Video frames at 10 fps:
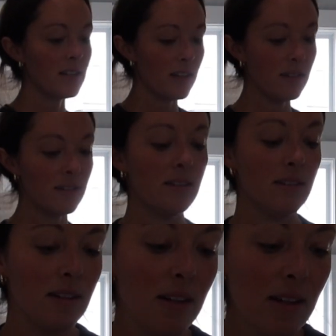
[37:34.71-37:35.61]
done,
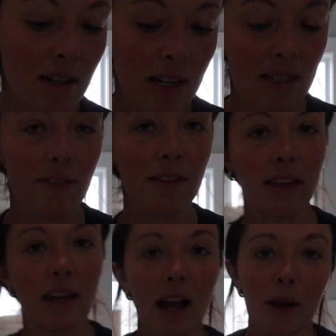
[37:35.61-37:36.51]
because I feel
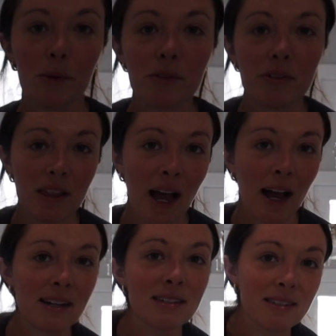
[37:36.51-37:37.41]
like I will
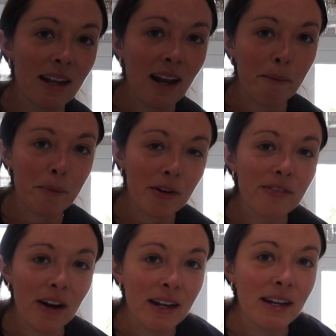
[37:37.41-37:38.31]
relax and have more
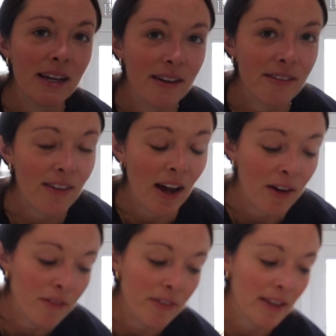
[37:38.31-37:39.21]
fun if I
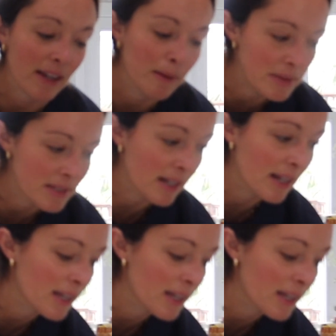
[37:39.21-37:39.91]
don't feel like I'm sitting